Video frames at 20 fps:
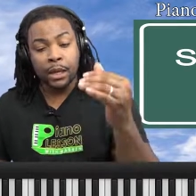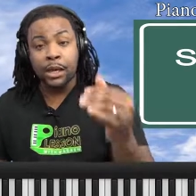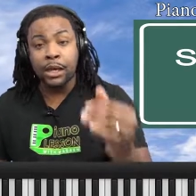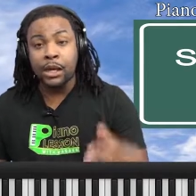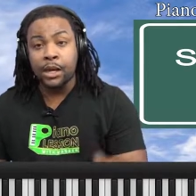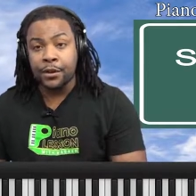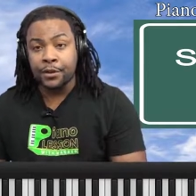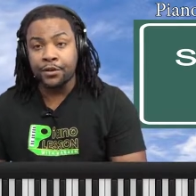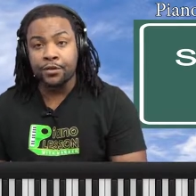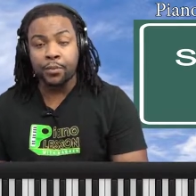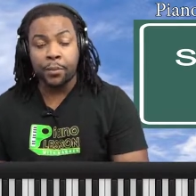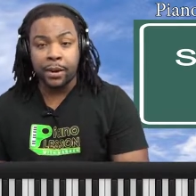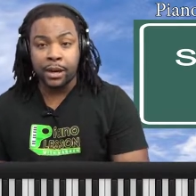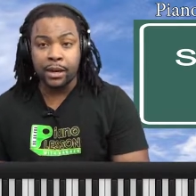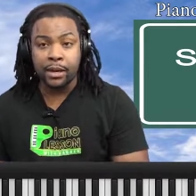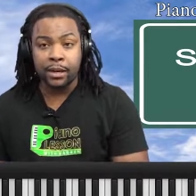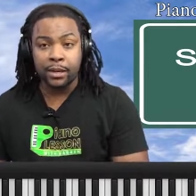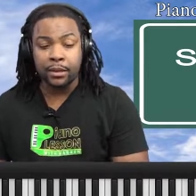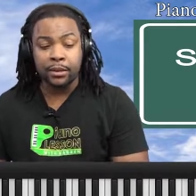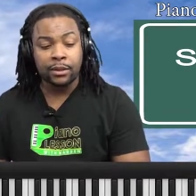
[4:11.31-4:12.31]
Each
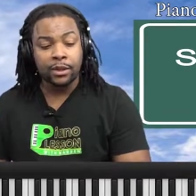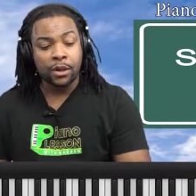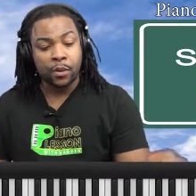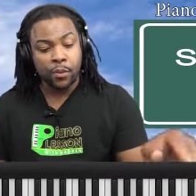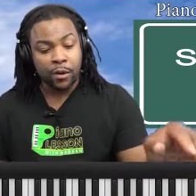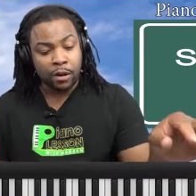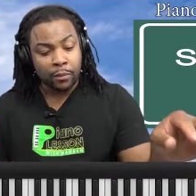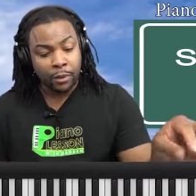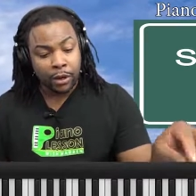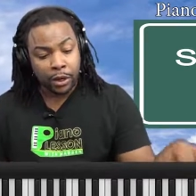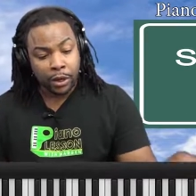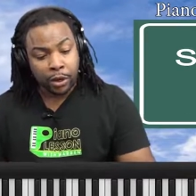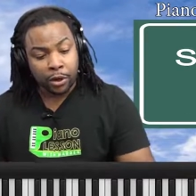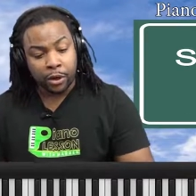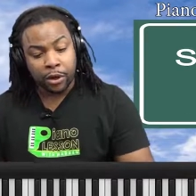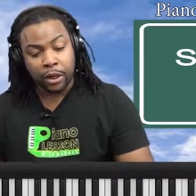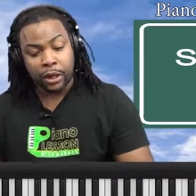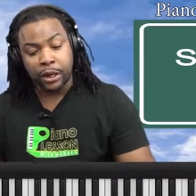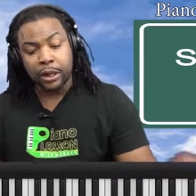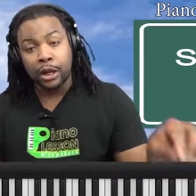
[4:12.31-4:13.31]
week, you wanna be
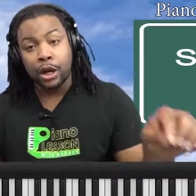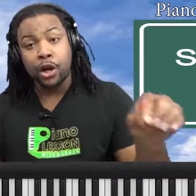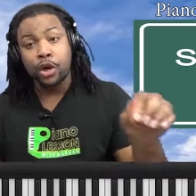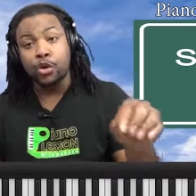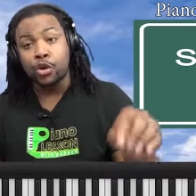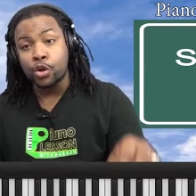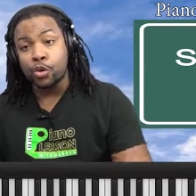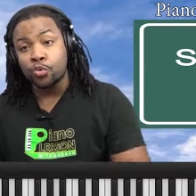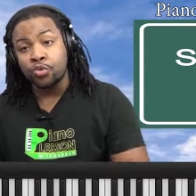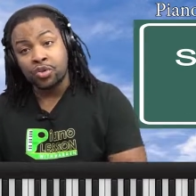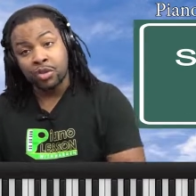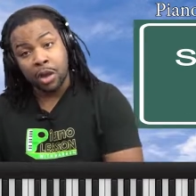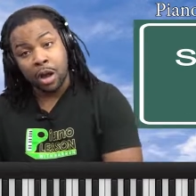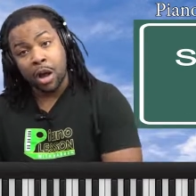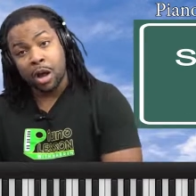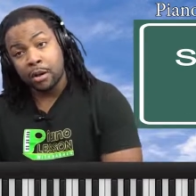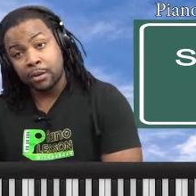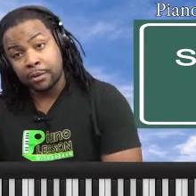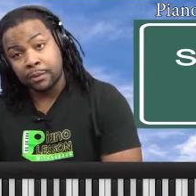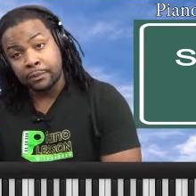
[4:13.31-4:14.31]
learning a new song.